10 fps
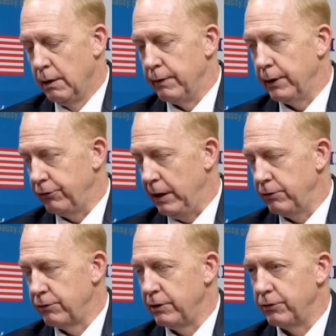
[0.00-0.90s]
various
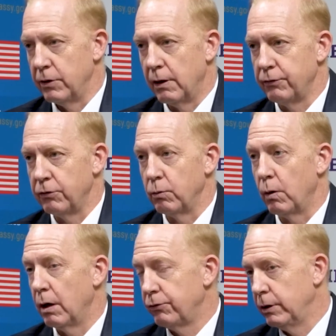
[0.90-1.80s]
agencies and offices in
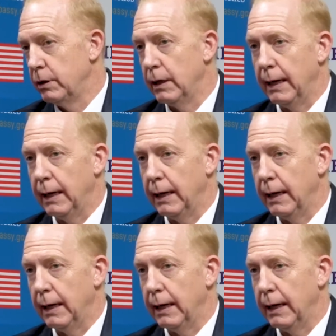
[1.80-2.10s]
Washington.